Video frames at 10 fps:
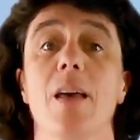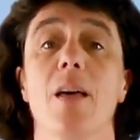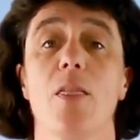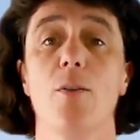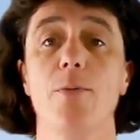
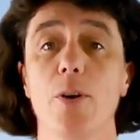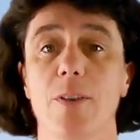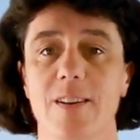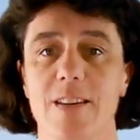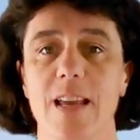The
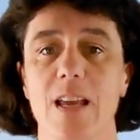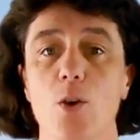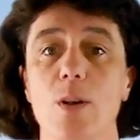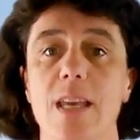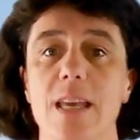first thing
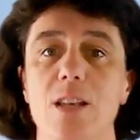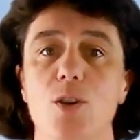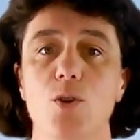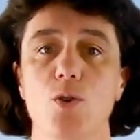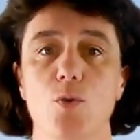you need
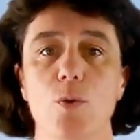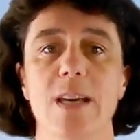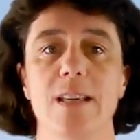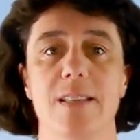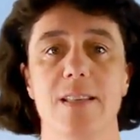to do
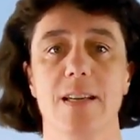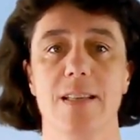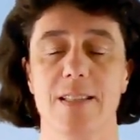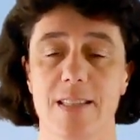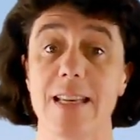is
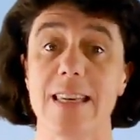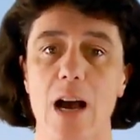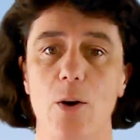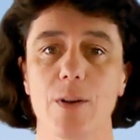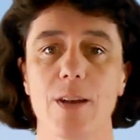sit
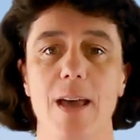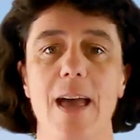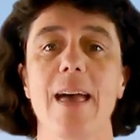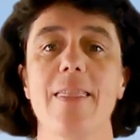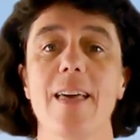down
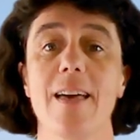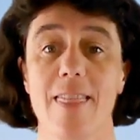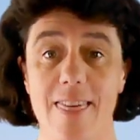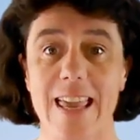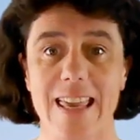and
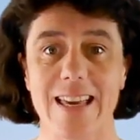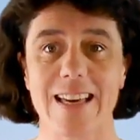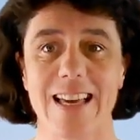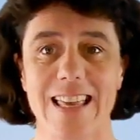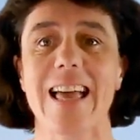think.
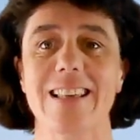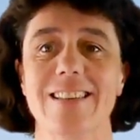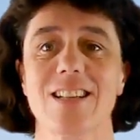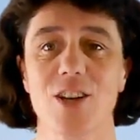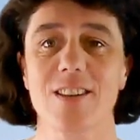Yes,
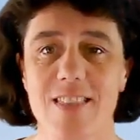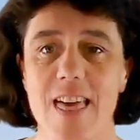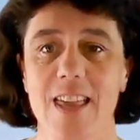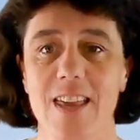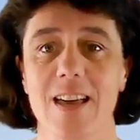just
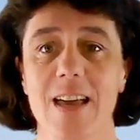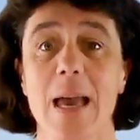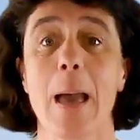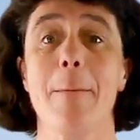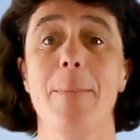think,
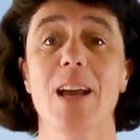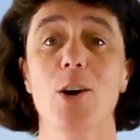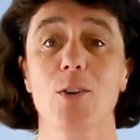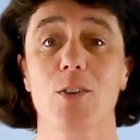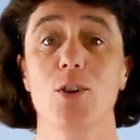
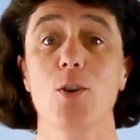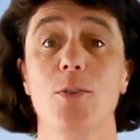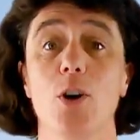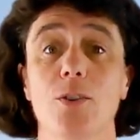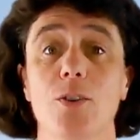because you've
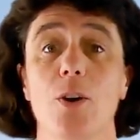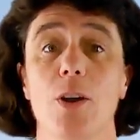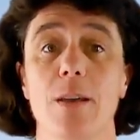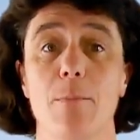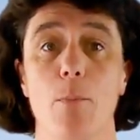got an
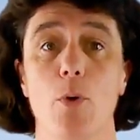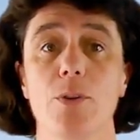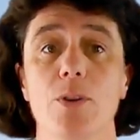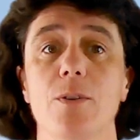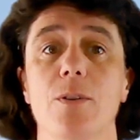
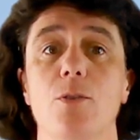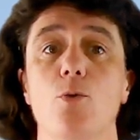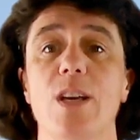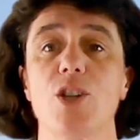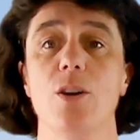important
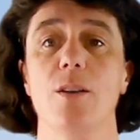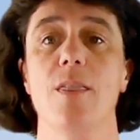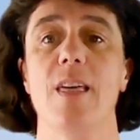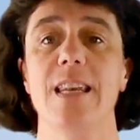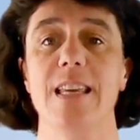question
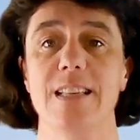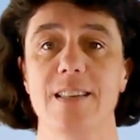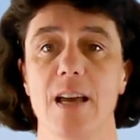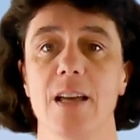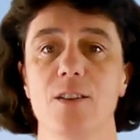that needs
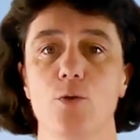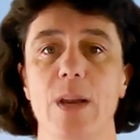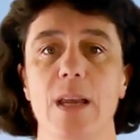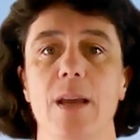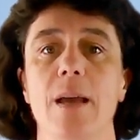
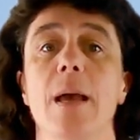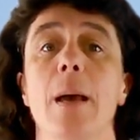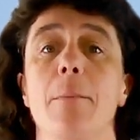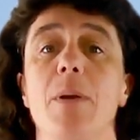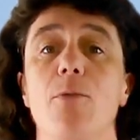answering
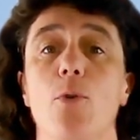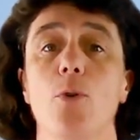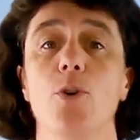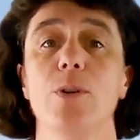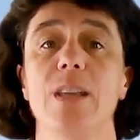
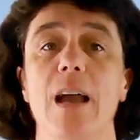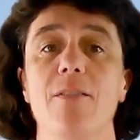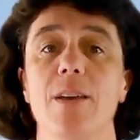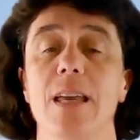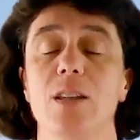before you
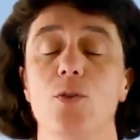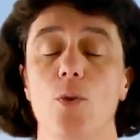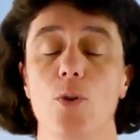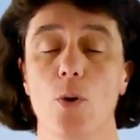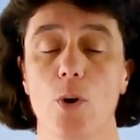dive
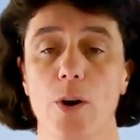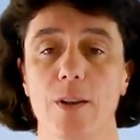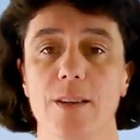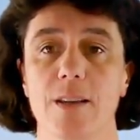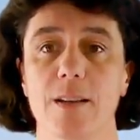into your
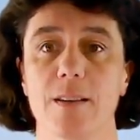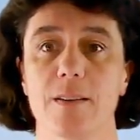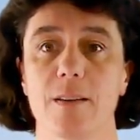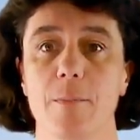content.